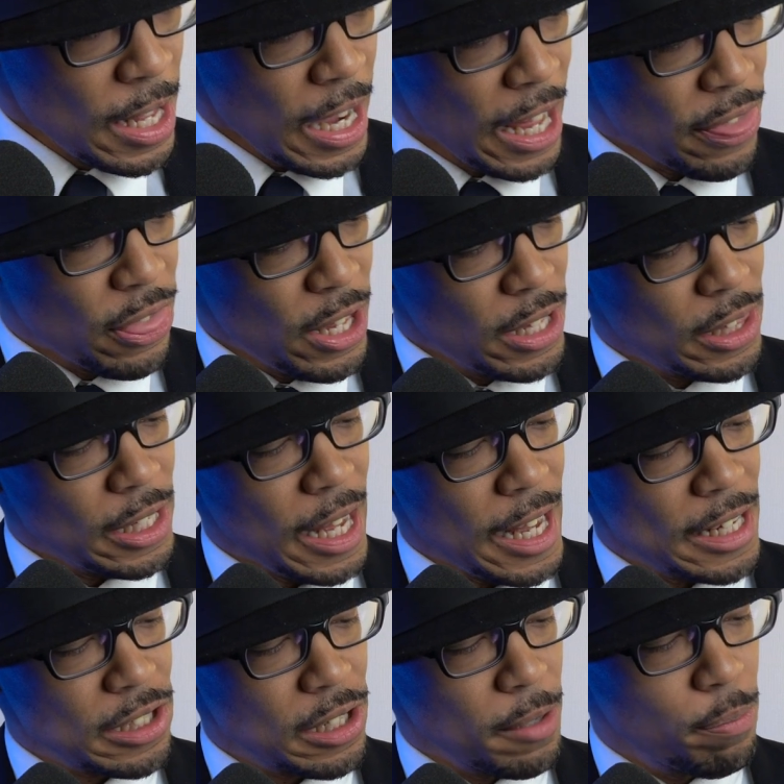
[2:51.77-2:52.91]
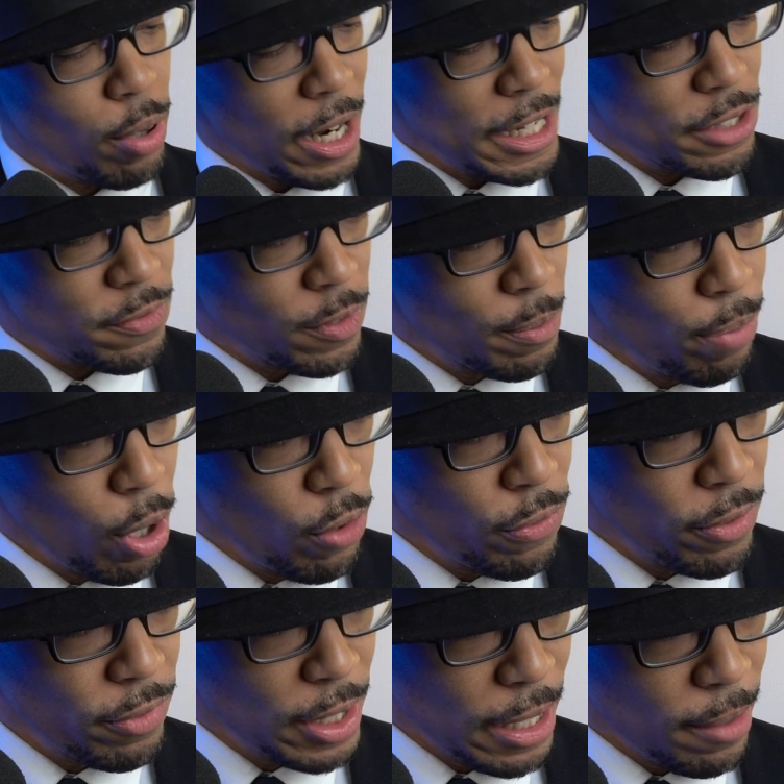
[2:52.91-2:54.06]
I think the asking price for both
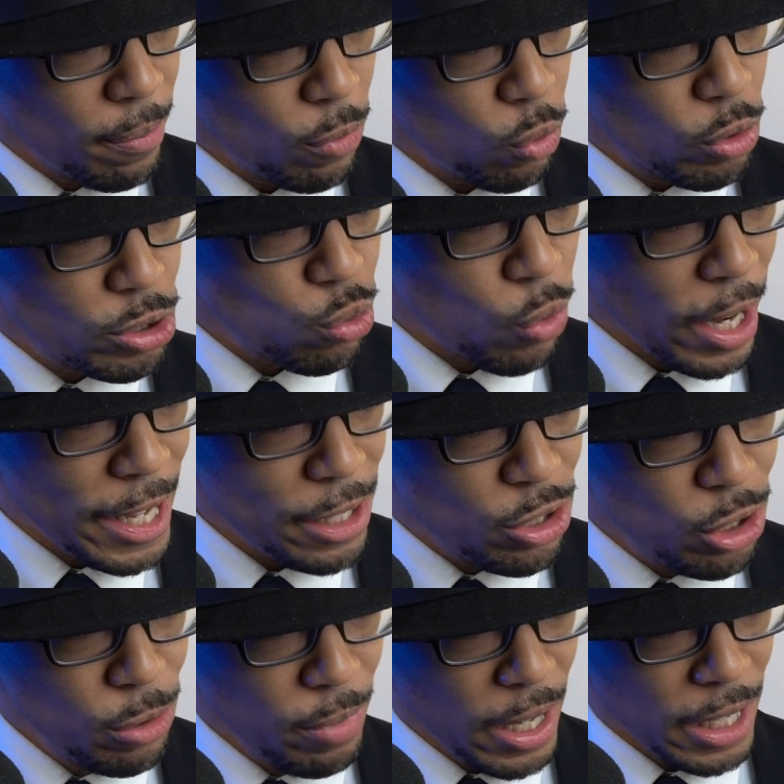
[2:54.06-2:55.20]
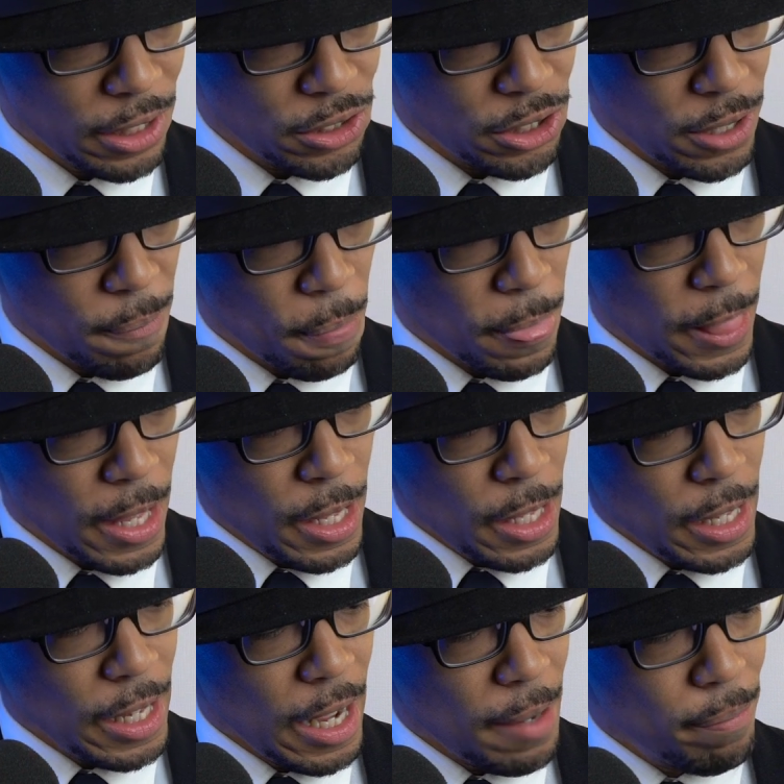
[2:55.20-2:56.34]
of them was way too much,
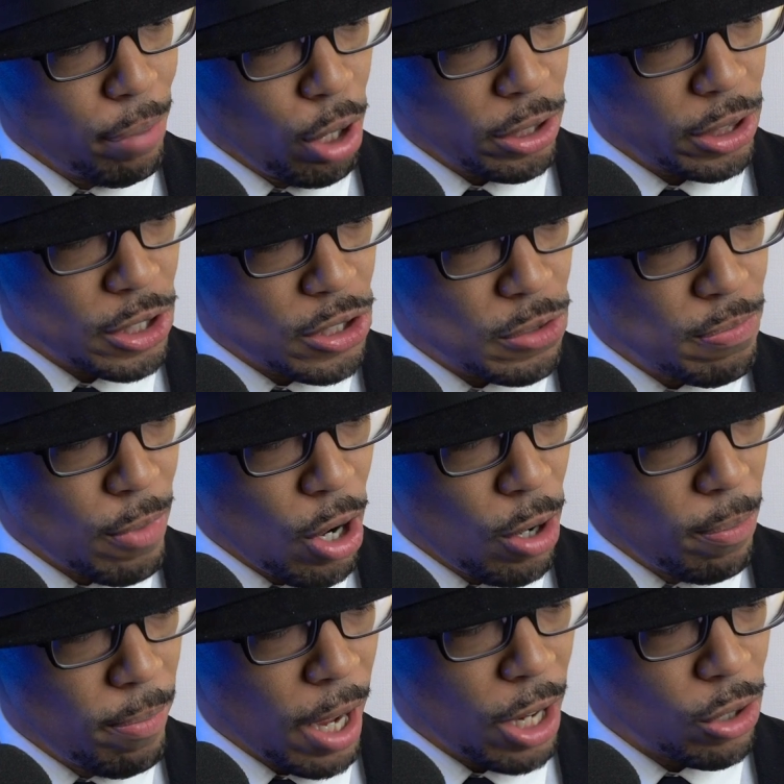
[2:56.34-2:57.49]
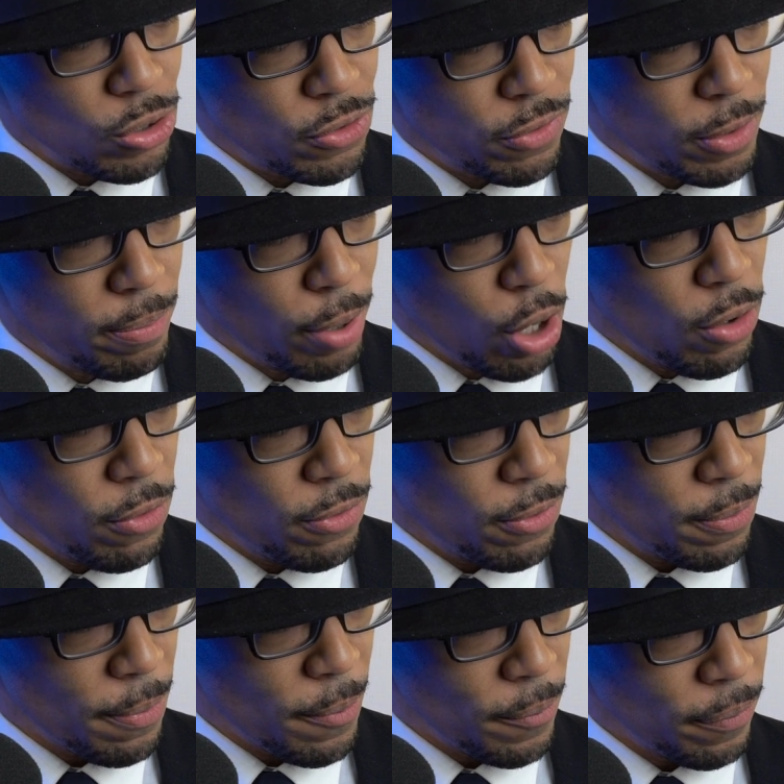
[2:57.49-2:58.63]
and I bought the small bottles for both.
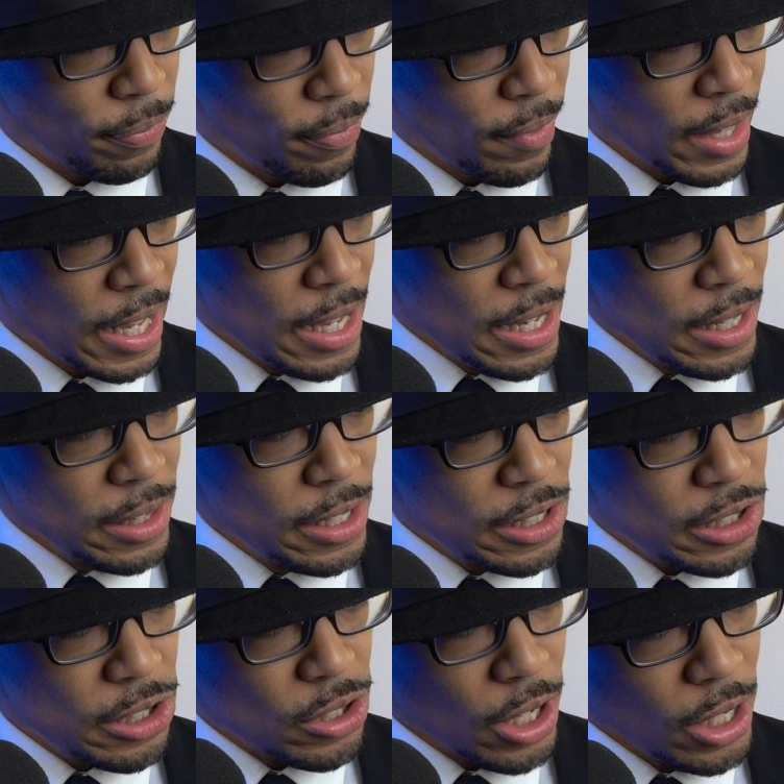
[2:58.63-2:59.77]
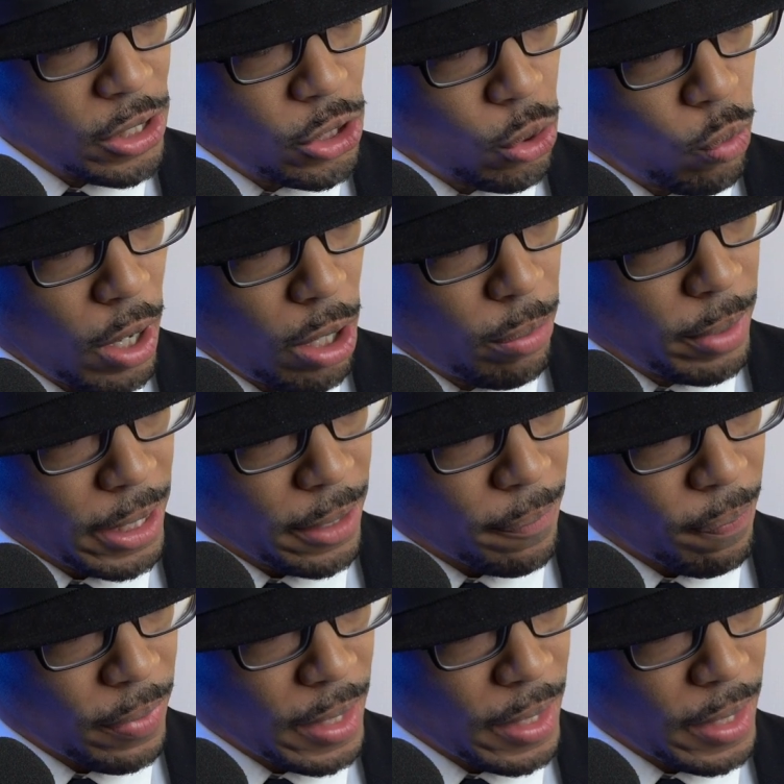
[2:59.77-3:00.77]
This is underwhelming.